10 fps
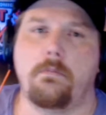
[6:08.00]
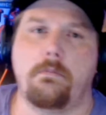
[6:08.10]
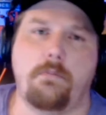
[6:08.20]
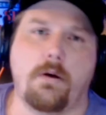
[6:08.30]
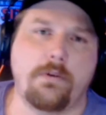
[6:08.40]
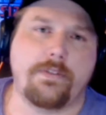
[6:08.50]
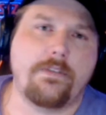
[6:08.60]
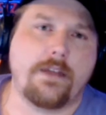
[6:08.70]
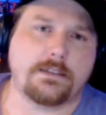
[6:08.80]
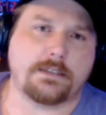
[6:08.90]
But within
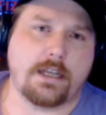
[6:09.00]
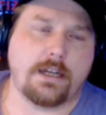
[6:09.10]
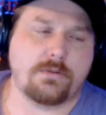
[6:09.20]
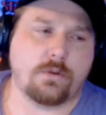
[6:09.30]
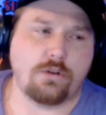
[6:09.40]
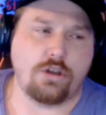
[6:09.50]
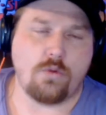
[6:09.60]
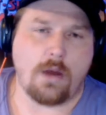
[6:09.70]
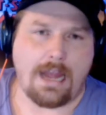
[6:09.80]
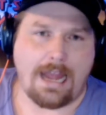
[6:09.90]
that schedule, you
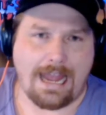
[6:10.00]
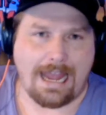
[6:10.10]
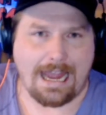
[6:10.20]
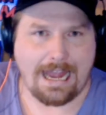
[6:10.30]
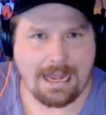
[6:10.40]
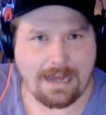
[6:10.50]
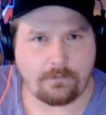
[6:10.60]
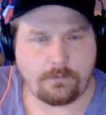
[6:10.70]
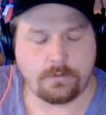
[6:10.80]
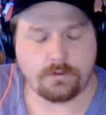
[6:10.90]
have
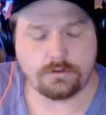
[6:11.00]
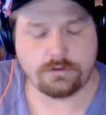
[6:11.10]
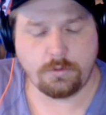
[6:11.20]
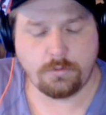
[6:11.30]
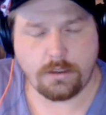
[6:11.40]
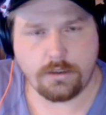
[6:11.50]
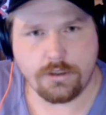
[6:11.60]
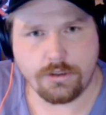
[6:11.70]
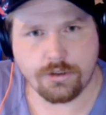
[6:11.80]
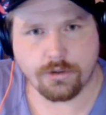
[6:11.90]
to
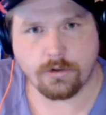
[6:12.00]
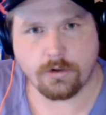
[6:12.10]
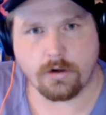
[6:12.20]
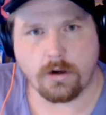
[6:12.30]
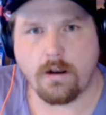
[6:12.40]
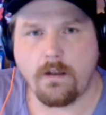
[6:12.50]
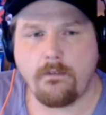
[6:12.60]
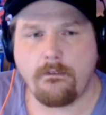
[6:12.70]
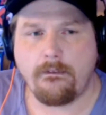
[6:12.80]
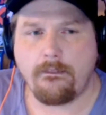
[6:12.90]
ensure
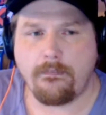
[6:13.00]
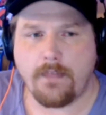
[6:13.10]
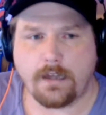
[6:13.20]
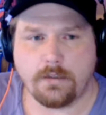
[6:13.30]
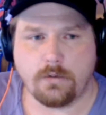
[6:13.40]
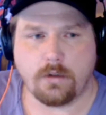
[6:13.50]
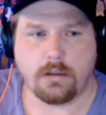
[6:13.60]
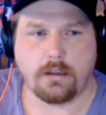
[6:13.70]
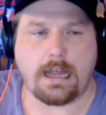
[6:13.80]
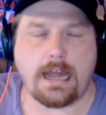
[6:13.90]
that you
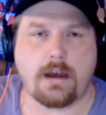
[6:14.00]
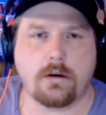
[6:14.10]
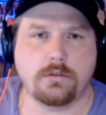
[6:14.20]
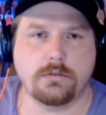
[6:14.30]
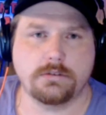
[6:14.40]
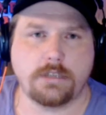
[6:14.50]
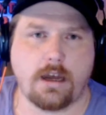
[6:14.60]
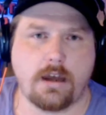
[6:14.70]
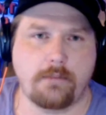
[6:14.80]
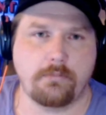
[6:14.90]
allow
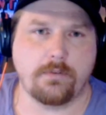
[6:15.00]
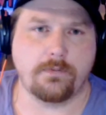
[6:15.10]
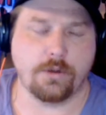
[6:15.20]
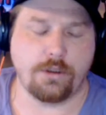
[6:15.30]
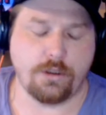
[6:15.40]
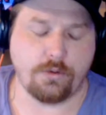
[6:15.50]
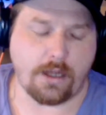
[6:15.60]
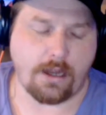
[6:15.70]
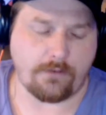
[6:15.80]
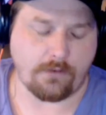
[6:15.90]
time for you to
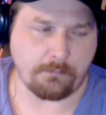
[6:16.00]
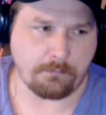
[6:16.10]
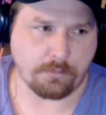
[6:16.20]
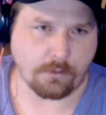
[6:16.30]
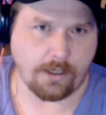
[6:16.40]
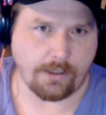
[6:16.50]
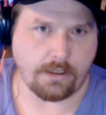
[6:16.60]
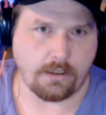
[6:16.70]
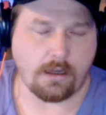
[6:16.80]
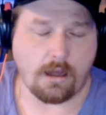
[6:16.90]
have a break,
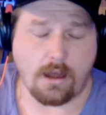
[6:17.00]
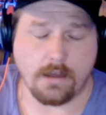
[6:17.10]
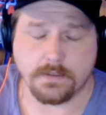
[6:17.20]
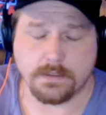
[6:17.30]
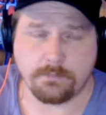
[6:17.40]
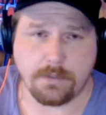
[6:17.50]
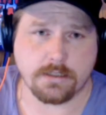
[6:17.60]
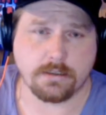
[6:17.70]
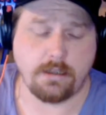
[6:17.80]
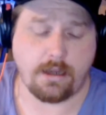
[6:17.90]

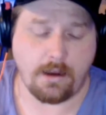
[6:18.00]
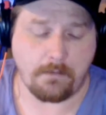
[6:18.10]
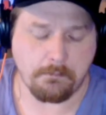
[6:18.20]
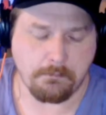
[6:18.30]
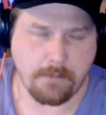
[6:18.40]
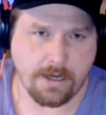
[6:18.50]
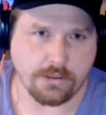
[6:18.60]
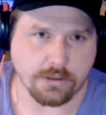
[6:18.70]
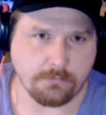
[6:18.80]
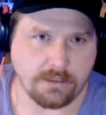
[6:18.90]
especially a
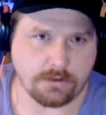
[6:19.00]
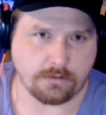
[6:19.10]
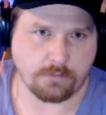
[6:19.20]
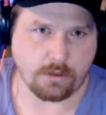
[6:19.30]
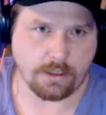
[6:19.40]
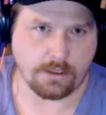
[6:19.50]
major mental break.